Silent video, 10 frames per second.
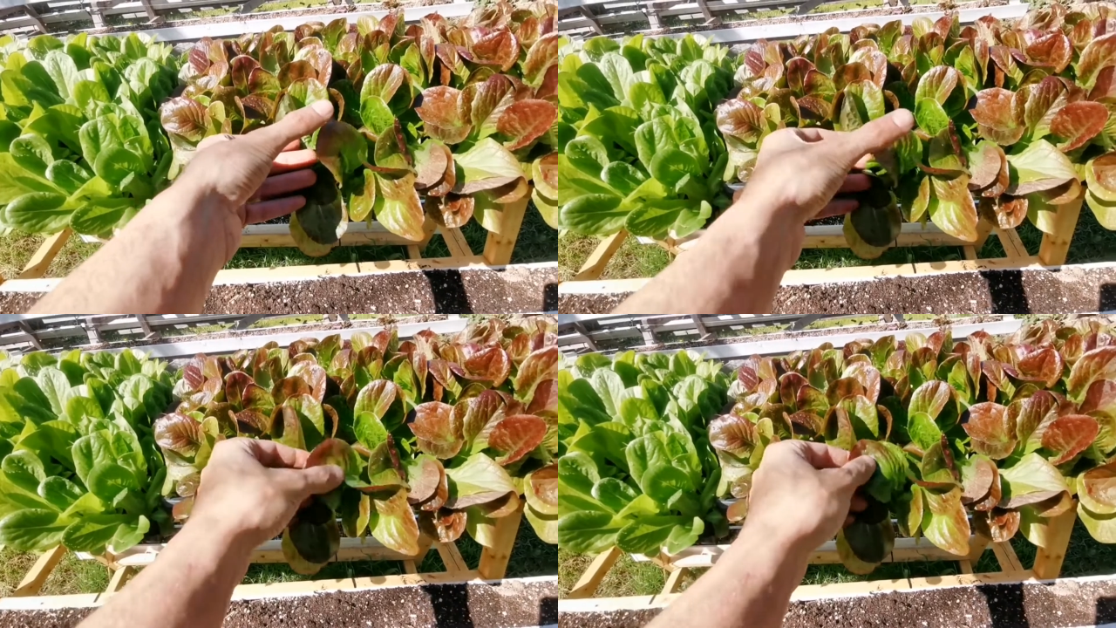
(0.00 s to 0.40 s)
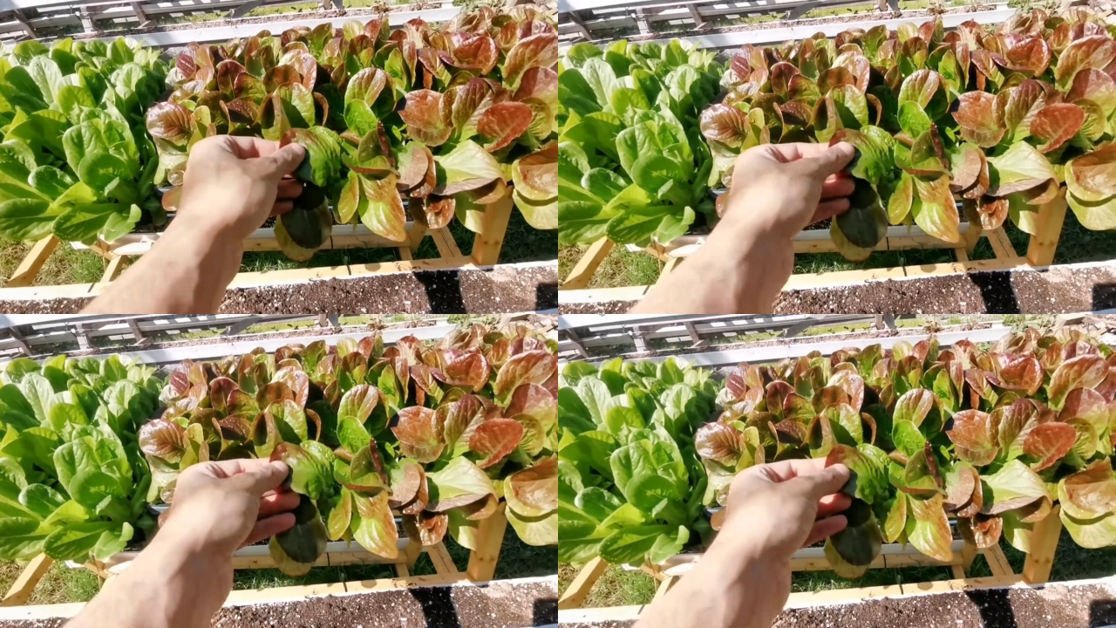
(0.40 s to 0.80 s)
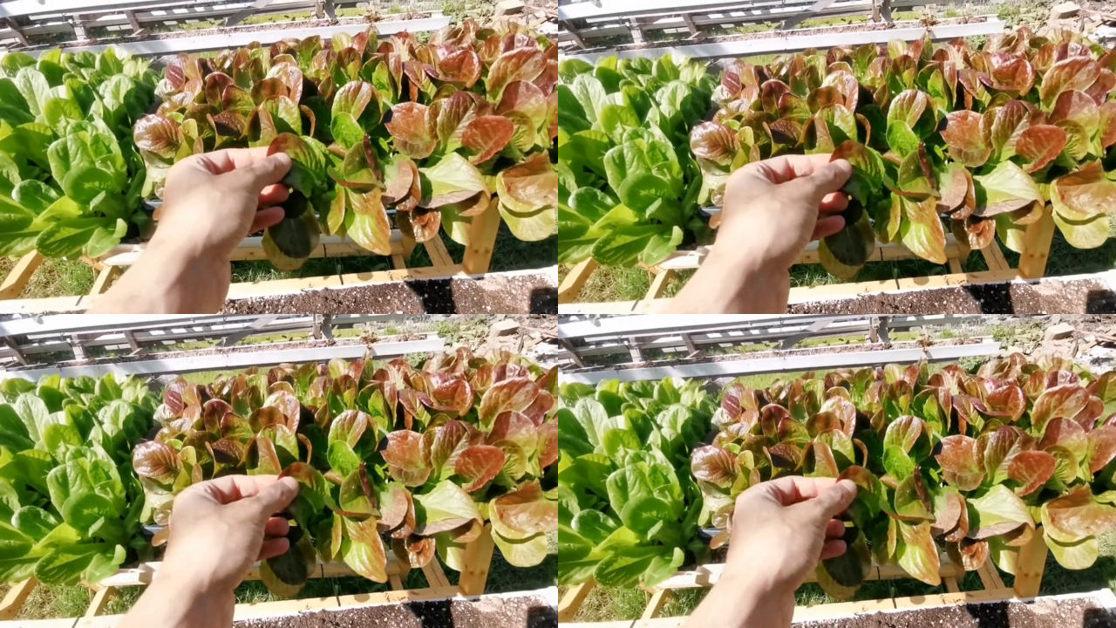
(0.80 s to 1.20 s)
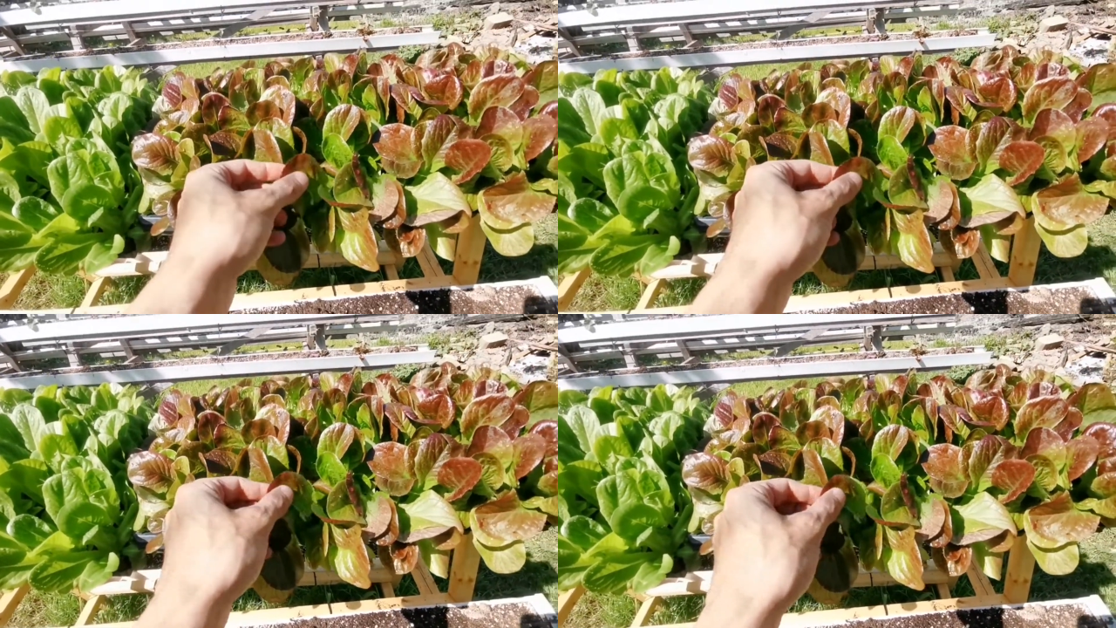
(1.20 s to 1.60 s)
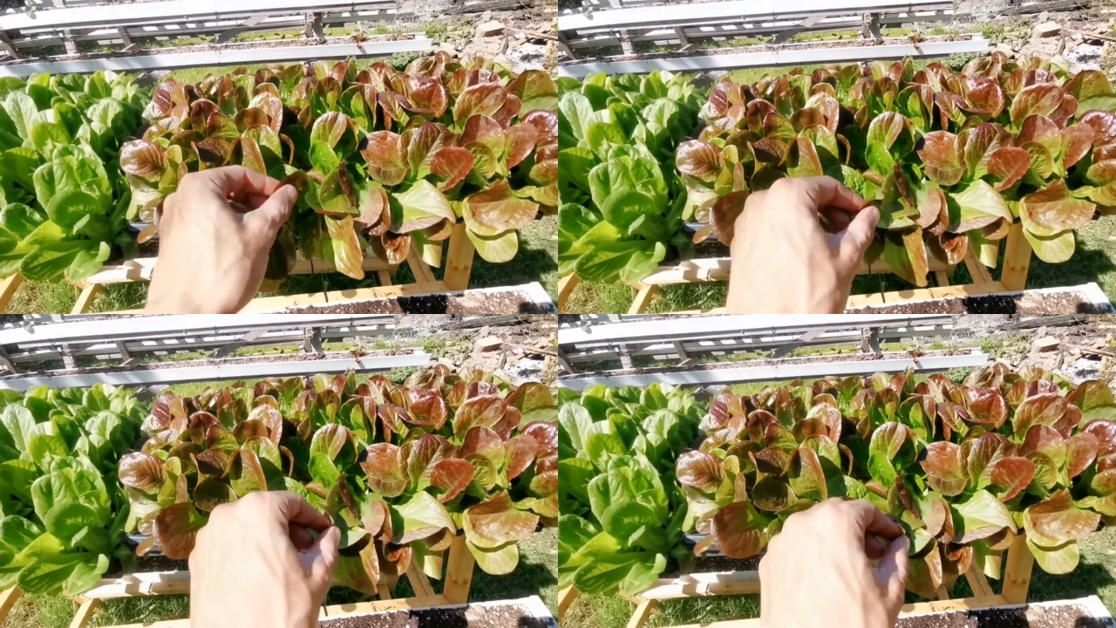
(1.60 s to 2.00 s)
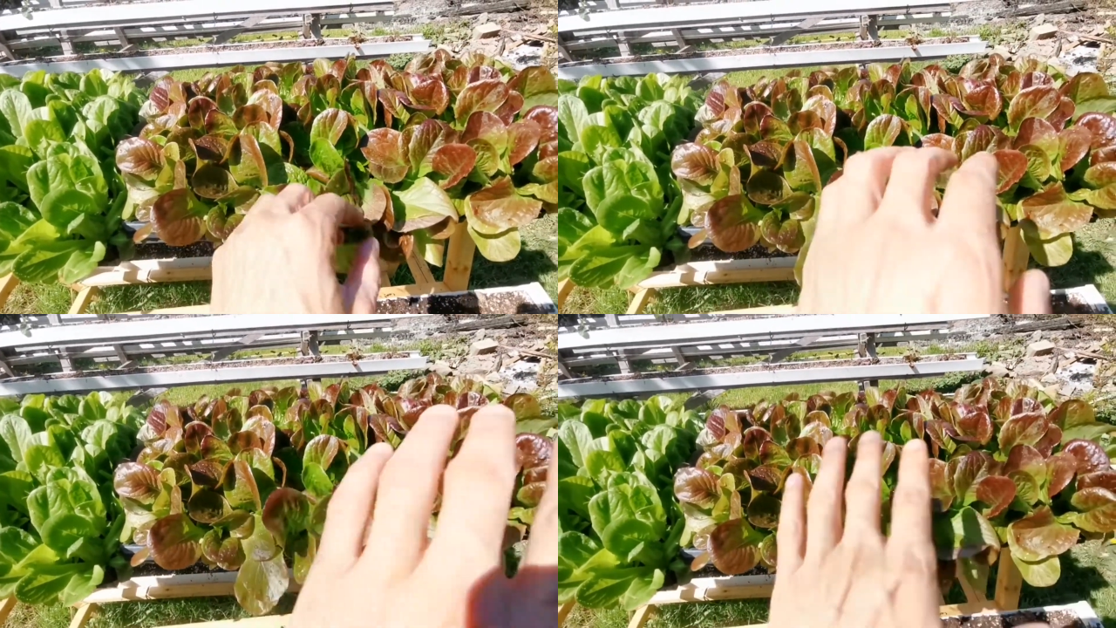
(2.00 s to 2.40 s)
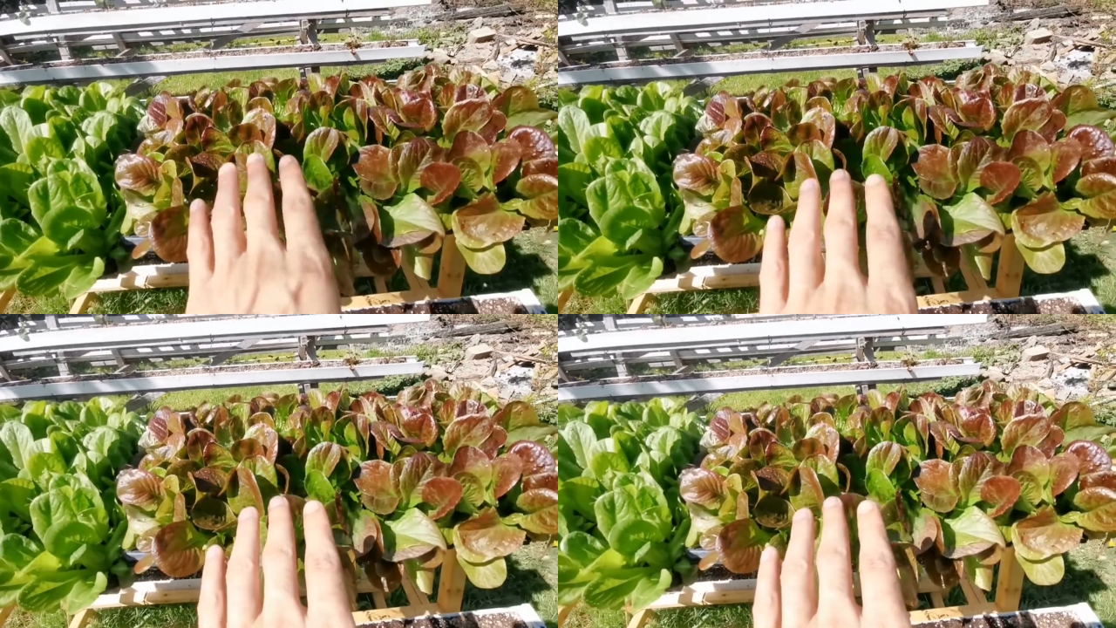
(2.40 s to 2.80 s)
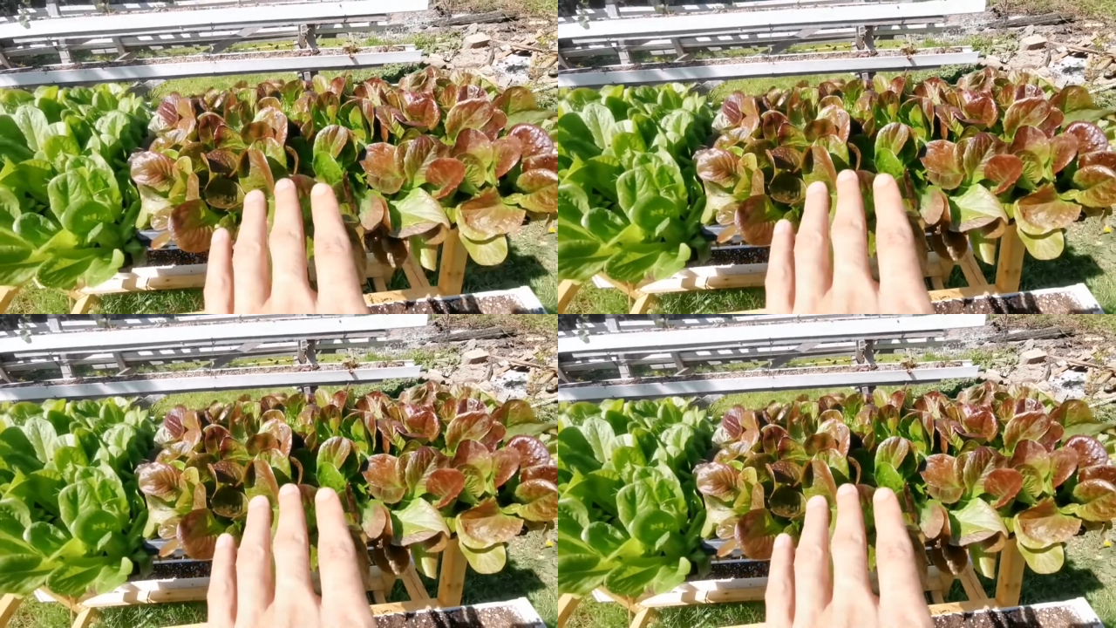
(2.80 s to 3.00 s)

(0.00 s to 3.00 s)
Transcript: No face is visible, so there are no lips to read.